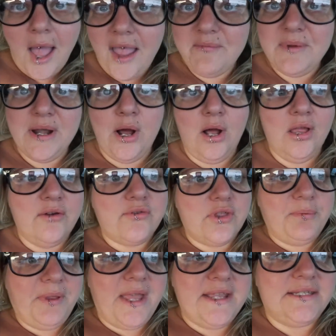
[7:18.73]
I've been all over
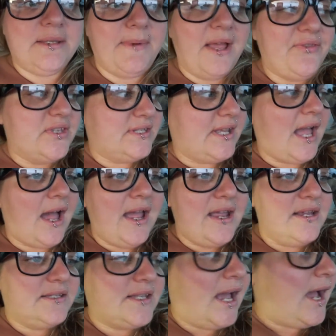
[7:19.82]
the place about this,
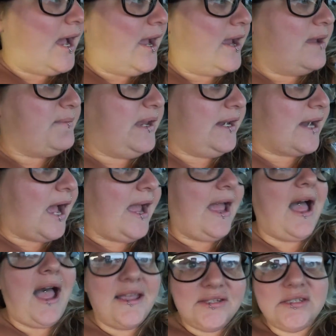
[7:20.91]
guys. I mean,
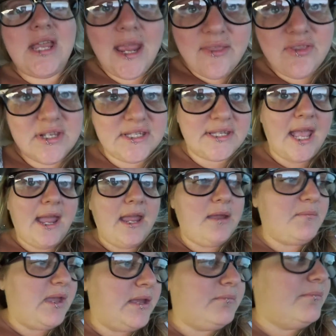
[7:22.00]
I stand the
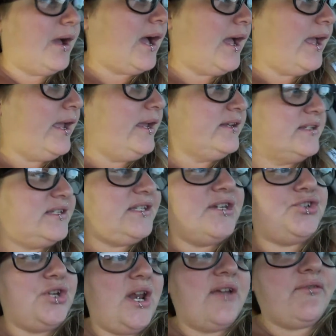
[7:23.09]
same in my
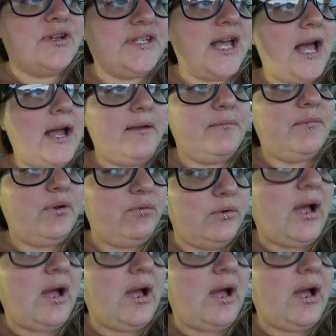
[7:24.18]
decision every time.